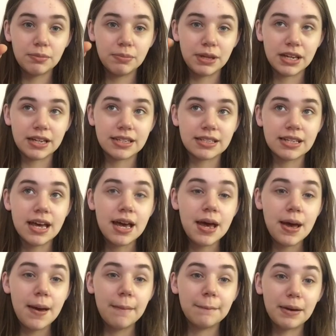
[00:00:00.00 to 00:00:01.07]
because
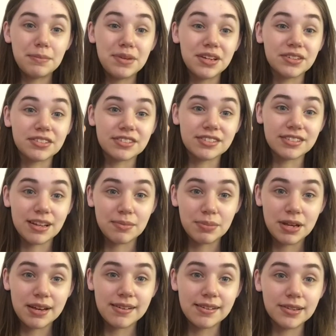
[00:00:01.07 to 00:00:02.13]
my mirror is up
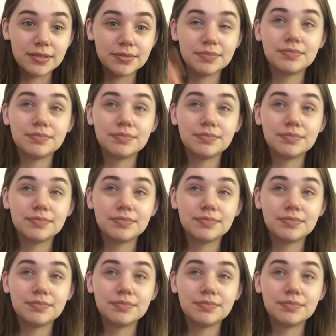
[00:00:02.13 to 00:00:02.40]
here.